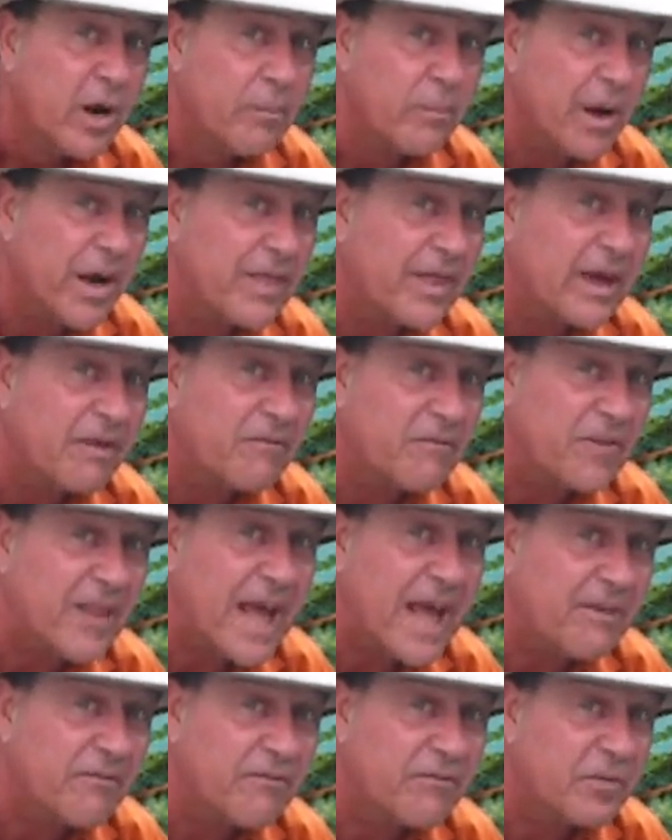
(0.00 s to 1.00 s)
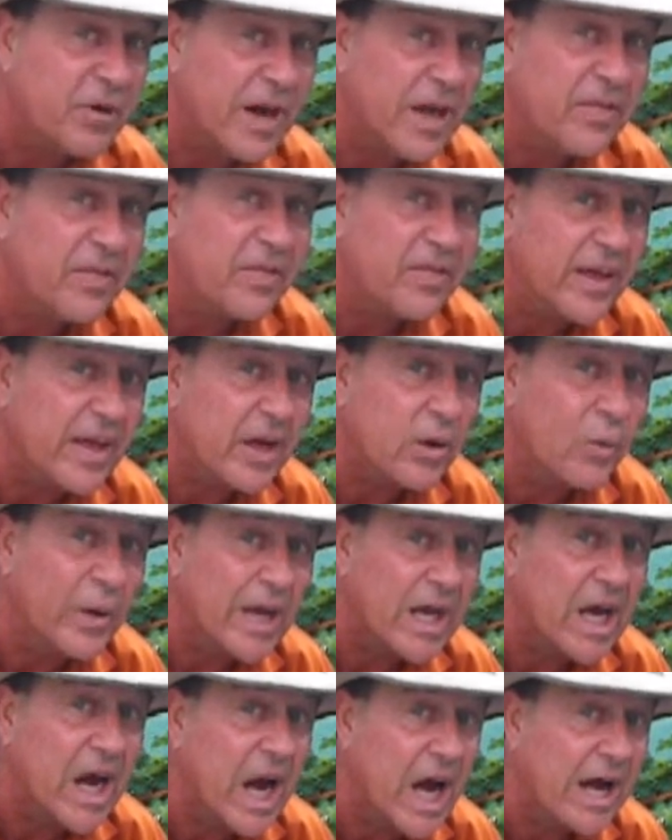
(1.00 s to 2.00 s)
by that Flat Fred thing
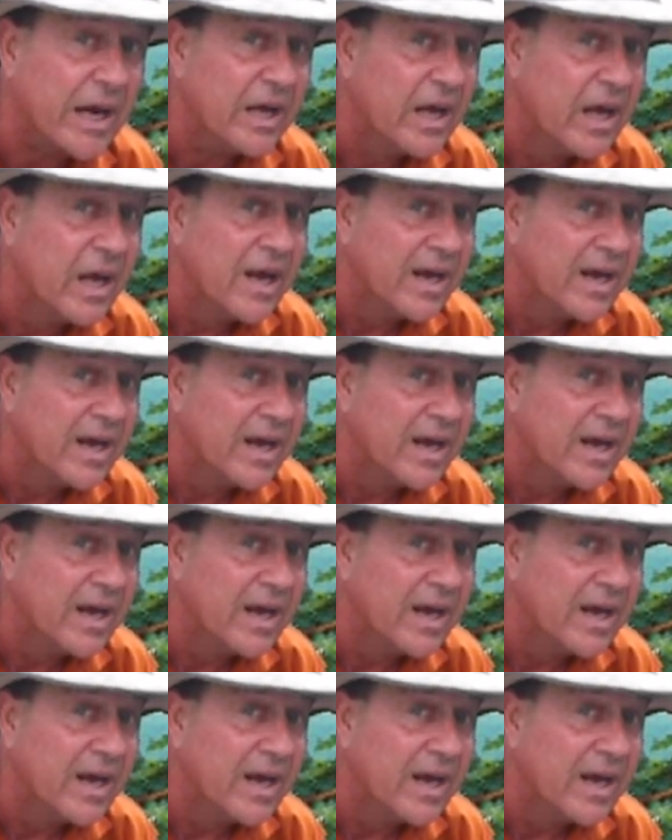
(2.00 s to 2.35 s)
we got.